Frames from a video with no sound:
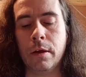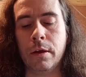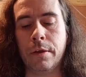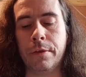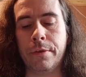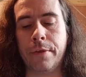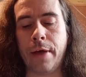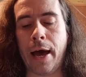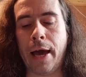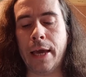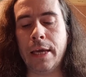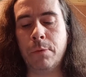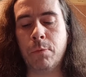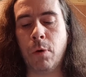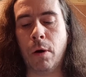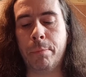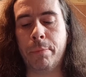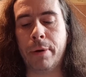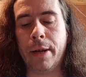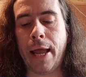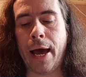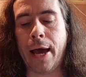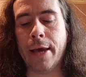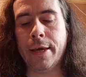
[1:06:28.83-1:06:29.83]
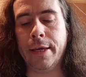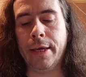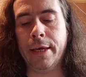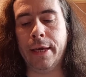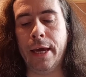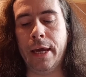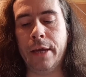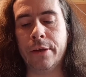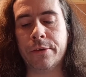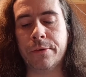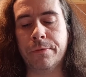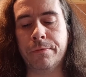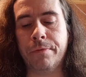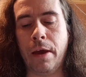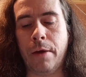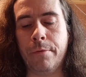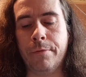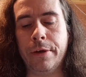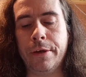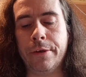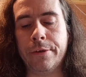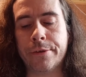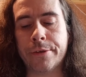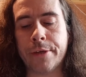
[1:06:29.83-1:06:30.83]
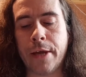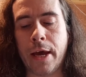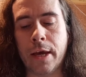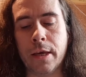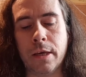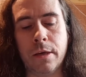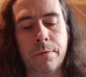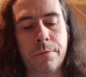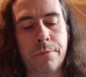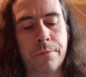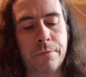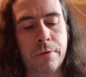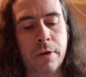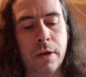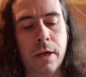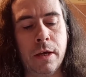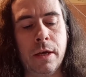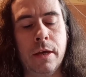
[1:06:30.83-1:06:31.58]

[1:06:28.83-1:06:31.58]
They were playing it very safe,